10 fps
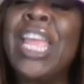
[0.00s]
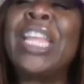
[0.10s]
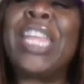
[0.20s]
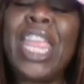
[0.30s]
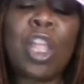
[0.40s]

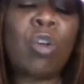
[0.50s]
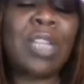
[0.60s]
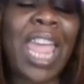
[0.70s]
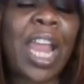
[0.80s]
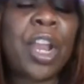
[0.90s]
Then you
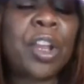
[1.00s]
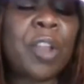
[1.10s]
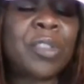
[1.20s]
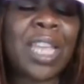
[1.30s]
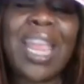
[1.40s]
gonna have
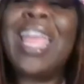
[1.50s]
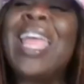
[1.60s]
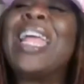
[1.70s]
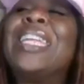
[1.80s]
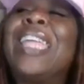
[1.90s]
them say
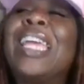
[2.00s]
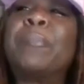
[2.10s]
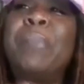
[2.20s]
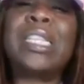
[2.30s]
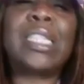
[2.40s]

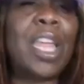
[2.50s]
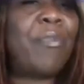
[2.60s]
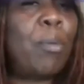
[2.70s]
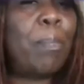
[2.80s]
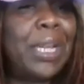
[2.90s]
That's
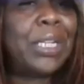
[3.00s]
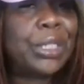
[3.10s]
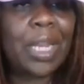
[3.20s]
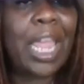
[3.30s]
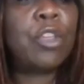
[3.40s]

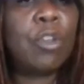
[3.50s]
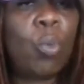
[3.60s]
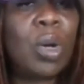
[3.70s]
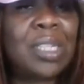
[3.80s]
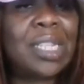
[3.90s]
misinformation. And you the
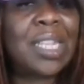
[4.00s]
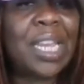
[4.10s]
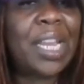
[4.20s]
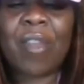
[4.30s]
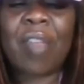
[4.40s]
one that
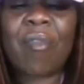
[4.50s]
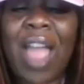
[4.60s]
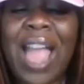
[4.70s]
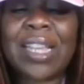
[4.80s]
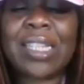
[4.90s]
said it. If
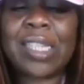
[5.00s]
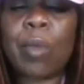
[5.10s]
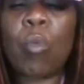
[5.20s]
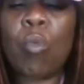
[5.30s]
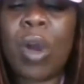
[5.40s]
I can
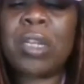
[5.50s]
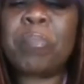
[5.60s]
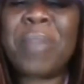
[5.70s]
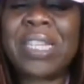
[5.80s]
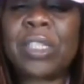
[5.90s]
send
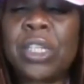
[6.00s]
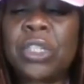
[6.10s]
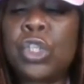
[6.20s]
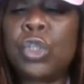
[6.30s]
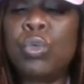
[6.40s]
one
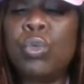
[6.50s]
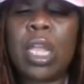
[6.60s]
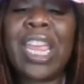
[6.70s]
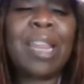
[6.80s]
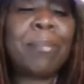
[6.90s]
message to
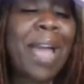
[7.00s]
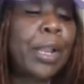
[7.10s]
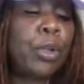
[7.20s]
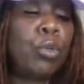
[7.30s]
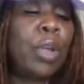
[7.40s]

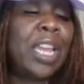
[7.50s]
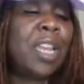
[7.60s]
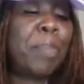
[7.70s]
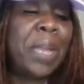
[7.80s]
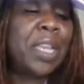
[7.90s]
anybody who
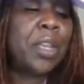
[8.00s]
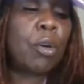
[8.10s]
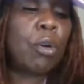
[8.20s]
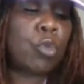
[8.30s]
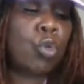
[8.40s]
independent
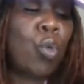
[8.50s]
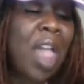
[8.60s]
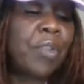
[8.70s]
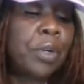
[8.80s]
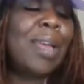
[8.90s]
or
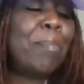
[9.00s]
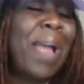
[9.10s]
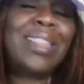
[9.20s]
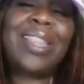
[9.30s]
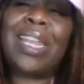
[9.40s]
whoever,
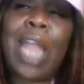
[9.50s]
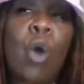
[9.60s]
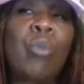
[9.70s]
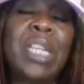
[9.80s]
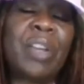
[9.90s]
make the
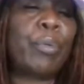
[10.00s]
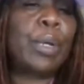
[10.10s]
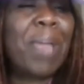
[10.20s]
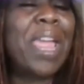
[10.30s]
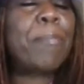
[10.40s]
law
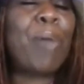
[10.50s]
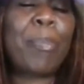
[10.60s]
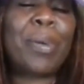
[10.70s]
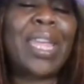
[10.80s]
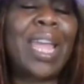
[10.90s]
different. Make
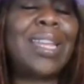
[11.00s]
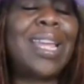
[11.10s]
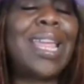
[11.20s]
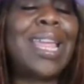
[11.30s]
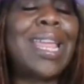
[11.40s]

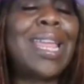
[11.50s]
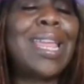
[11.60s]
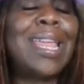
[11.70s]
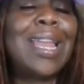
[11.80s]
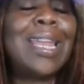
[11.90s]
propaganda
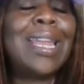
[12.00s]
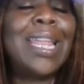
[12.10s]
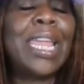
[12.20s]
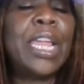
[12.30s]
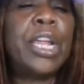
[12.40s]

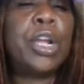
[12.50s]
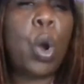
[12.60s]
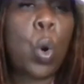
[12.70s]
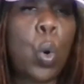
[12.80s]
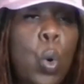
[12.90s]

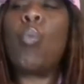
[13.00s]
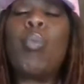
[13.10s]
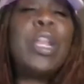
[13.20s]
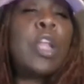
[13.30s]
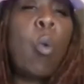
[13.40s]
illegal.
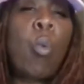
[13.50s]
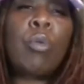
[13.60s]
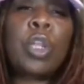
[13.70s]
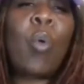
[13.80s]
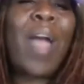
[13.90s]
We don't
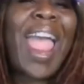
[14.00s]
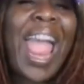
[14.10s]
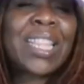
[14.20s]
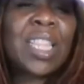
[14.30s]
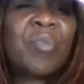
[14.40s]
want no
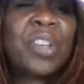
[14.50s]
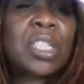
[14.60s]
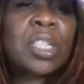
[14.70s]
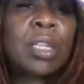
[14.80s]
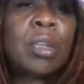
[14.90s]

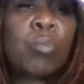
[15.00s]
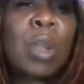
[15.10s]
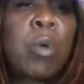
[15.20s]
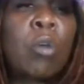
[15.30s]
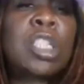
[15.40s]
activists.
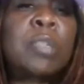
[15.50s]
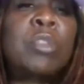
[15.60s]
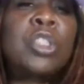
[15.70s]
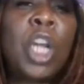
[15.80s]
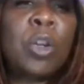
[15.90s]
We want
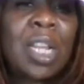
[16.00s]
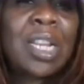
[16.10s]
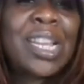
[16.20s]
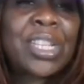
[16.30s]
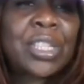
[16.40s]
some
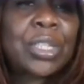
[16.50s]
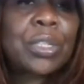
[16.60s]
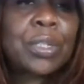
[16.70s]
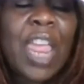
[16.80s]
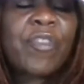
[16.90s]

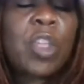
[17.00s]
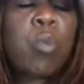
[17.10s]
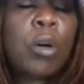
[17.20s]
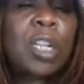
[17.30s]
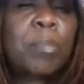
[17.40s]
journalists. If you
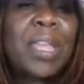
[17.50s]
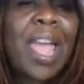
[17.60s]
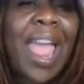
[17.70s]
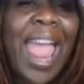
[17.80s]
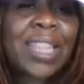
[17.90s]
want to be
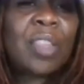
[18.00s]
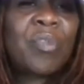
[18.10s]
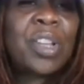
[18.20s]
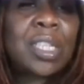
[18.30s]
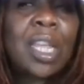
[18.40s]
an
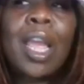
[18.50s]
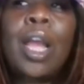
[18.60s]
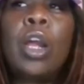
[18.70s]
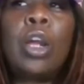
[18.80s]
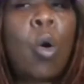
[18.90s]
activist,
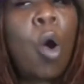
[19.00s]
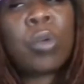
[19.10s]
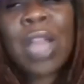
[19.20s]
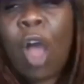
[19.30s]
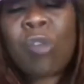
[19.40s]
go
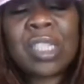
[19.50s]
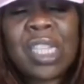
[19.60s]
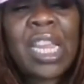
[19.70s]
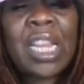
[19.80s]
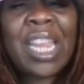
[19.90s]
on off
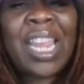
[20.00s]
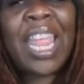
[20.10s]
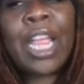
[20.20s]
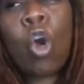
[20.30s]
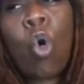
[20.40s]

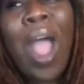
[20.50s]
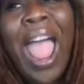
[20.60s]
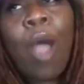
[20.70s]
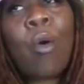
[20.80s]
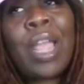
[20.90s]
CNN and go
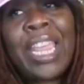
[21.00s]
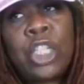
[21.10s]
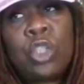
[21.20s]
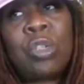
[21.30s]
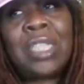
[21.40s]
out and
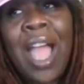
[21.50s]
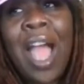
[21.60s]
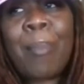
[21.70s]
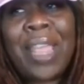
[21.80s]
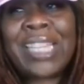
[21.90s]
get you a
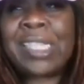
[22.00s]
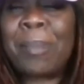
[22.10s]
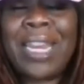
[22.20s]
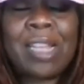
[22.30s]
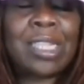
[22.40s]
job at
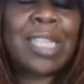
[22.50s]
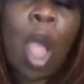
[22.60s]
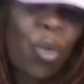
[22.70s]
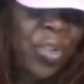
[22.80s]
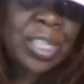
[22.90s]
somebody else's
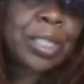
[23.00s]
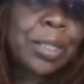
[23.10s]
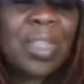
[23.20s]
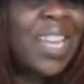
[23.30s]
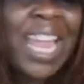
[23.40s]

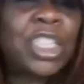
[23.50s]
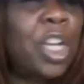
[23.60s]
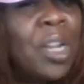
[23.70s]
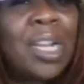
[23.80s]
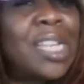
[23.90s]
office. That ain't
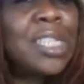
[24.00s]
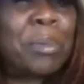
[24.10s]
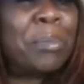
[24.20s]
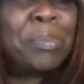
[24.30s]
journalism.